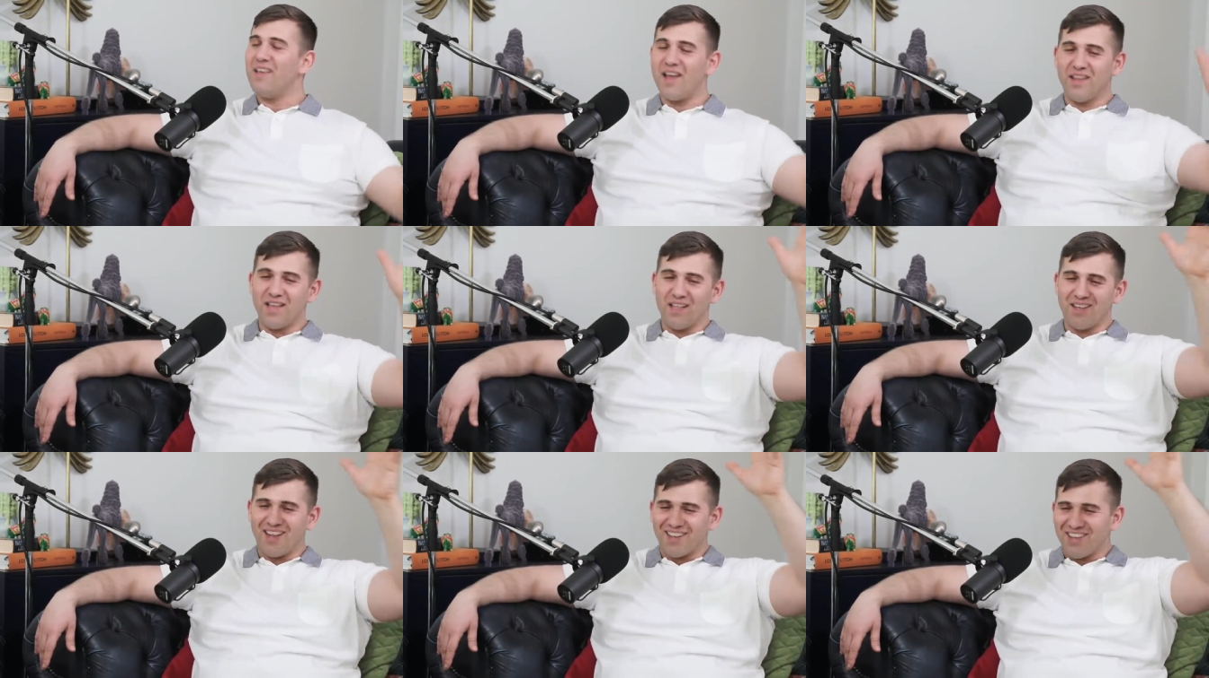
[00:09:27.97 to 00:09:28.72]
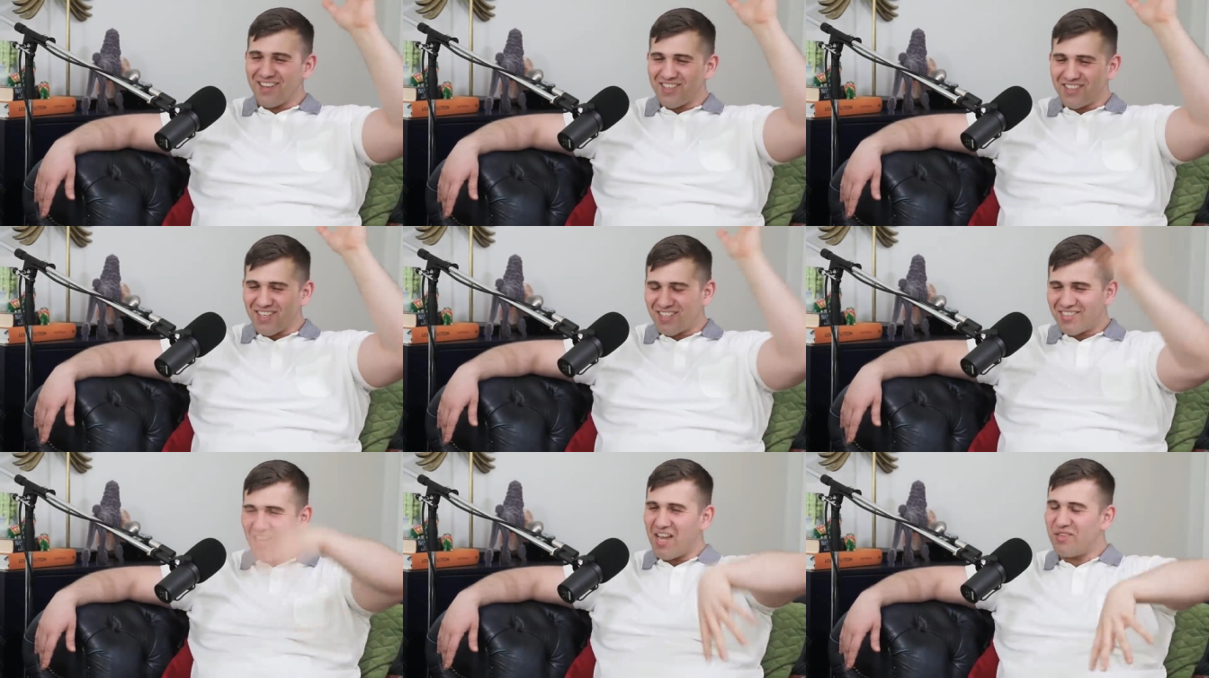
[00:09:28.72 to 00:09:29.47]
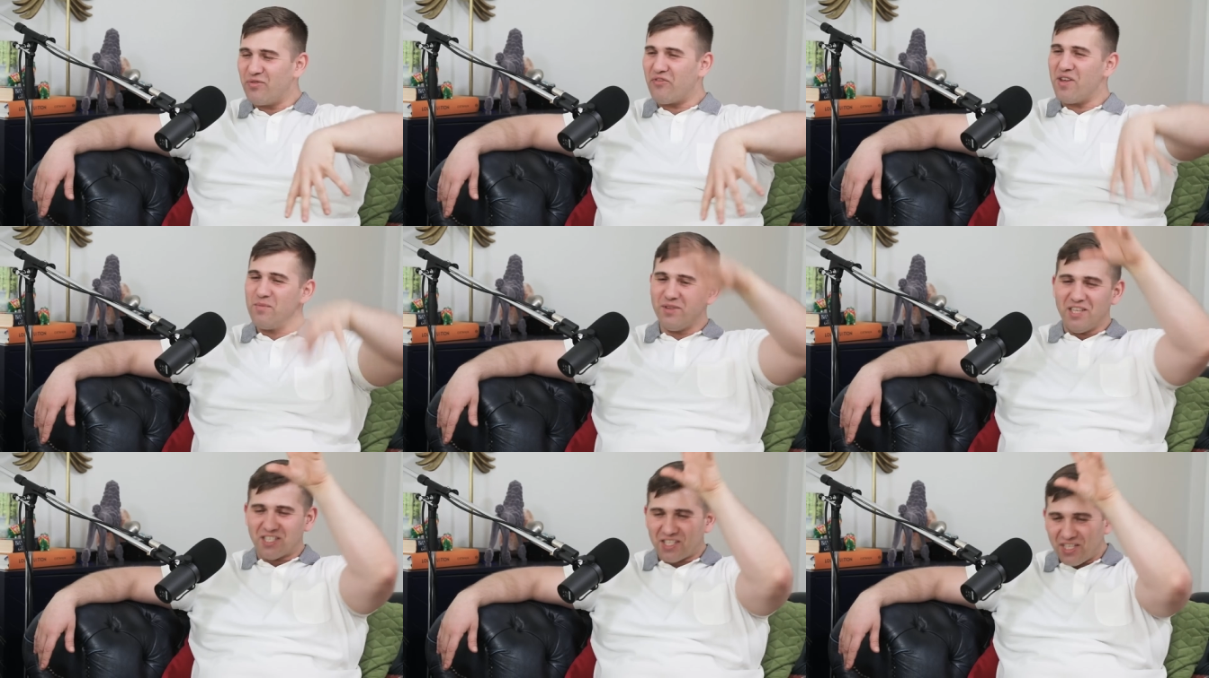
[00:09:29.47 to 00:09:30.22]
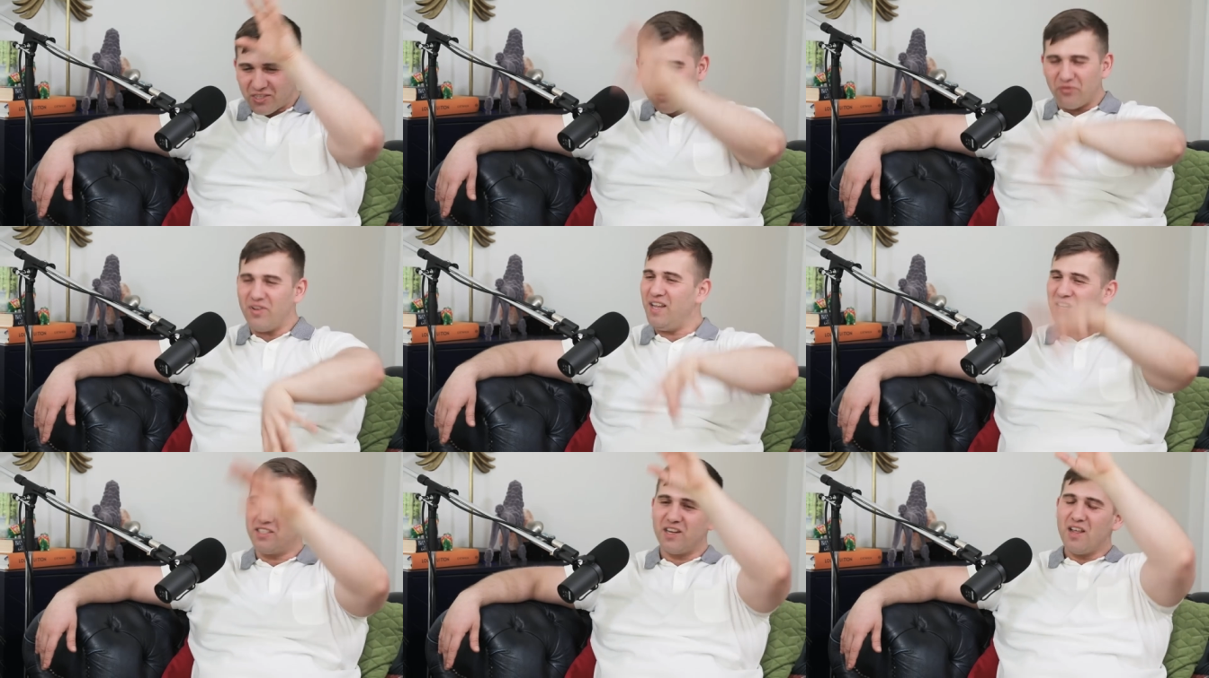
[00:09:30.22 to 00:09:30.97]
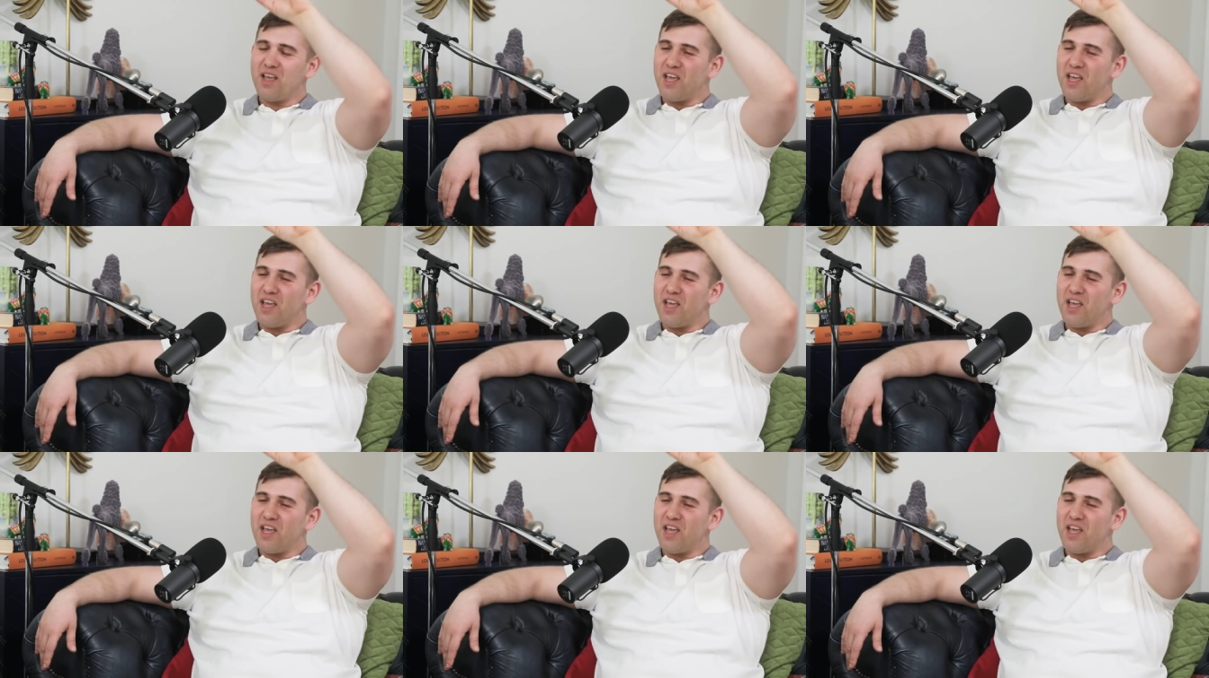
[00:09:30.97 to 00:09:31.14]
And then she stayed with him in this little village.